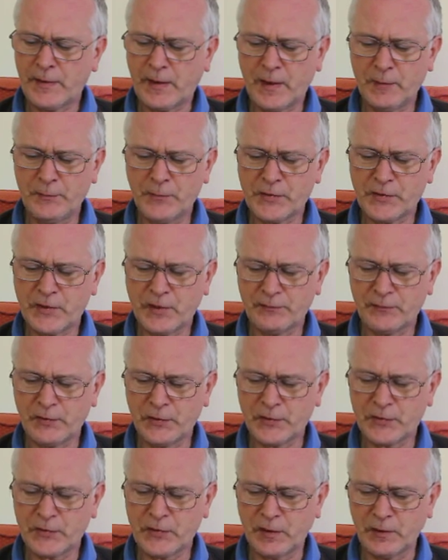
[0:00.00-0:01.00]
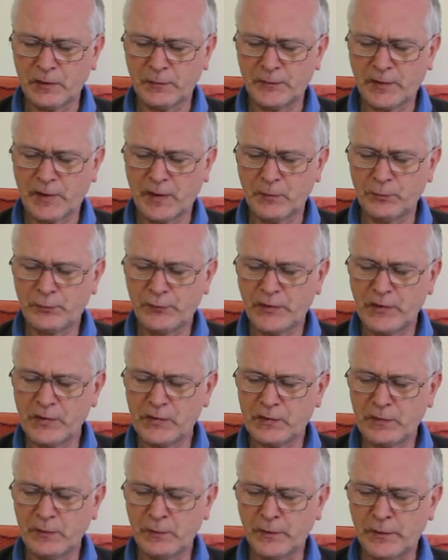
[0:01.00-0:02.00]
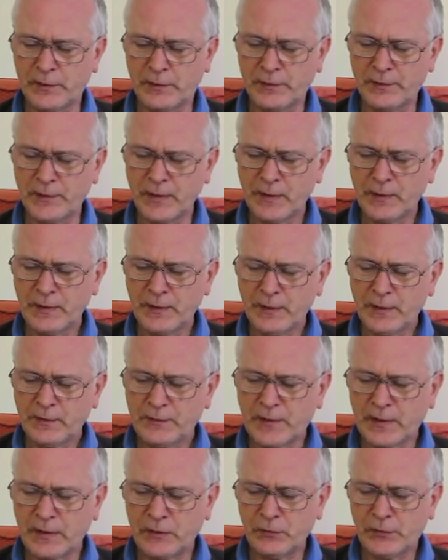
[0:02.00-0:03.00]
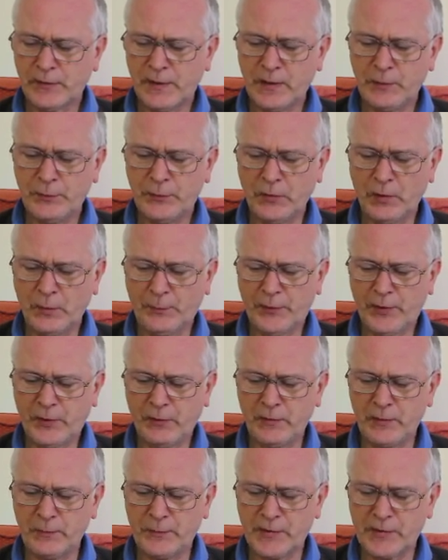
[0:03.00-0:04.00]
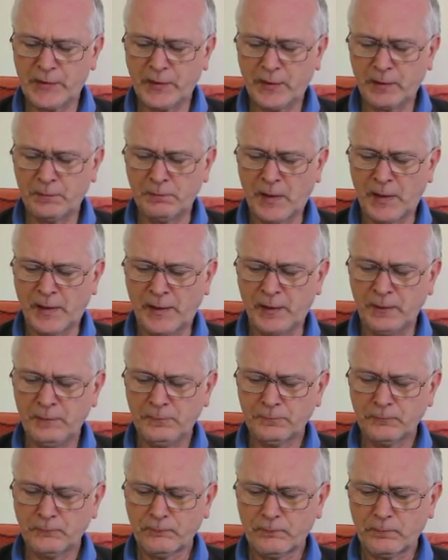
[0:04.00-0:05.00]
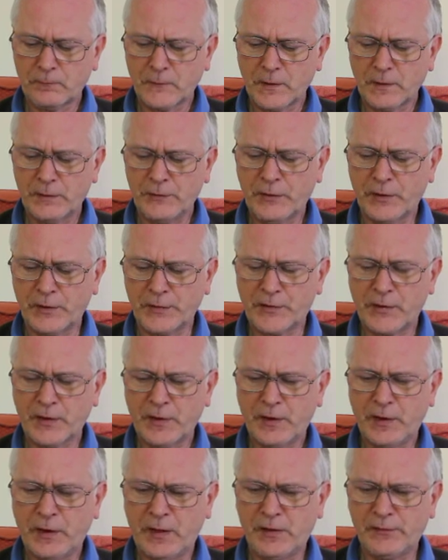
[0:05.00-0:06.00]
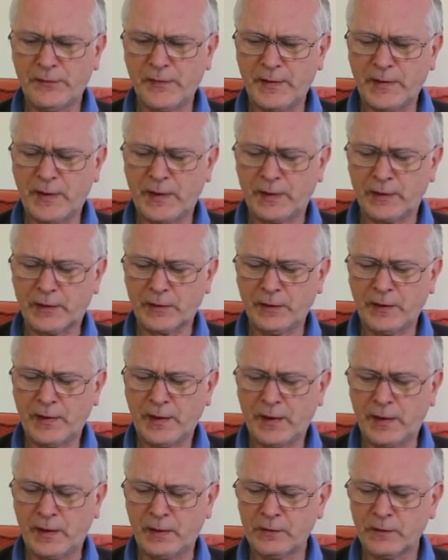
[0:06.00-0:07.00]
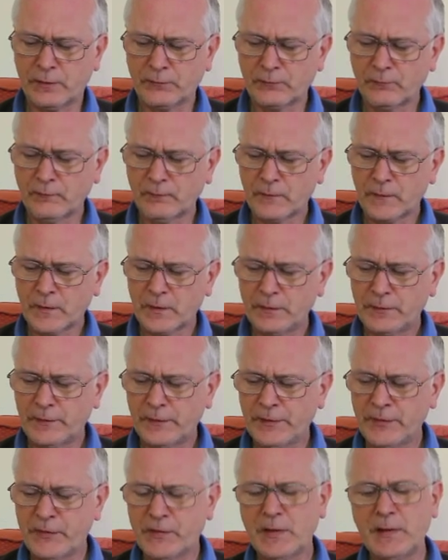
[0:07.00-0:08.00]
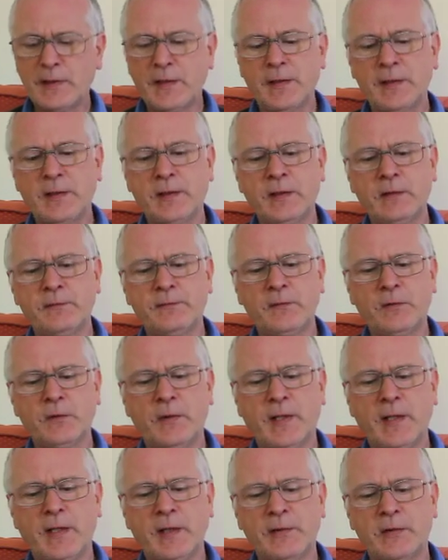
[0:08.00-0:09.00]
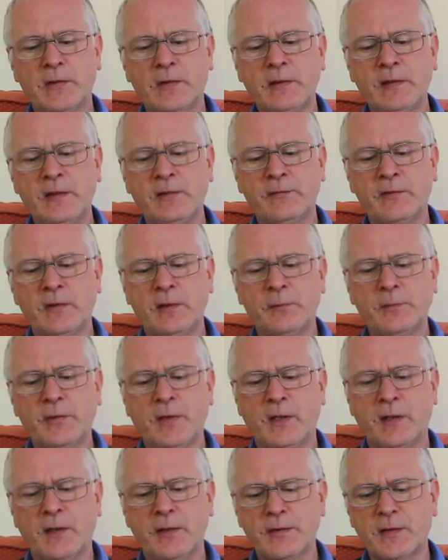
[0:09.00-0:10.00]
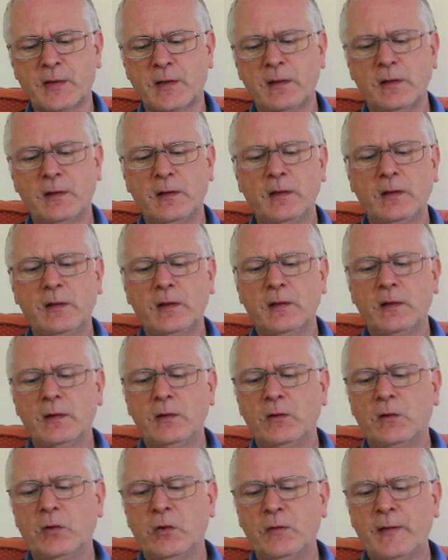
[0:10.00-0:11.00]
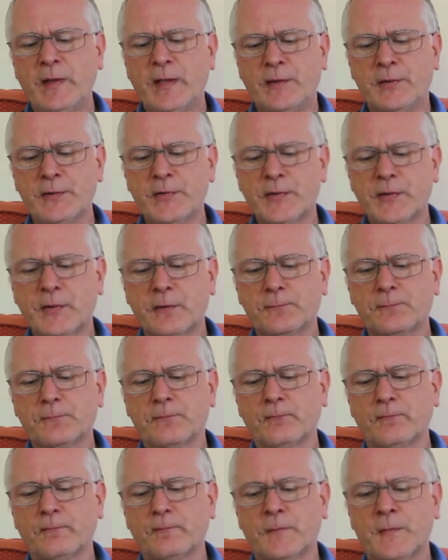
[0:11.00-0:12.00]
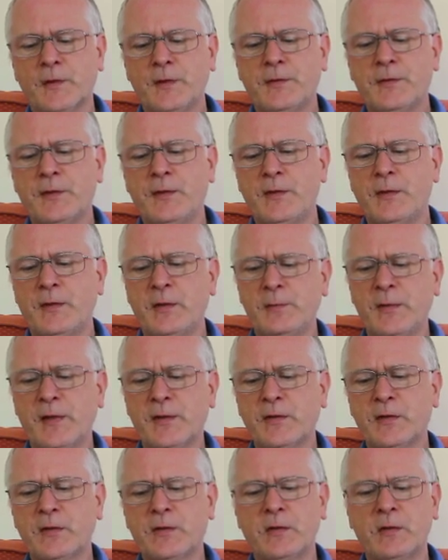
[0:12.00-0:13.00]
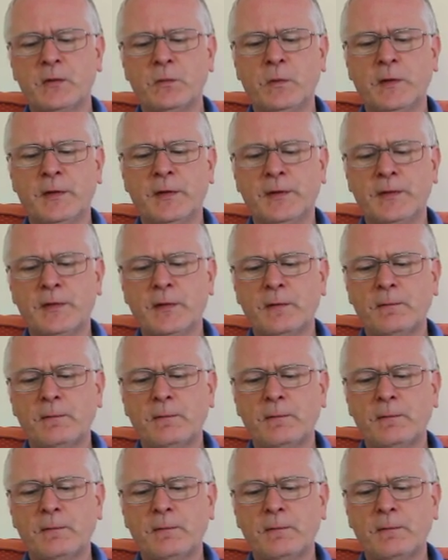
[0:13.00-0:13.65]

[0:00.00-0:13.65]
I must have your solemn and princely word that you'll keep your pony beside mine, not half a neck ahead, until I give your Highness leave to depart, or else, it is His Majesty's word,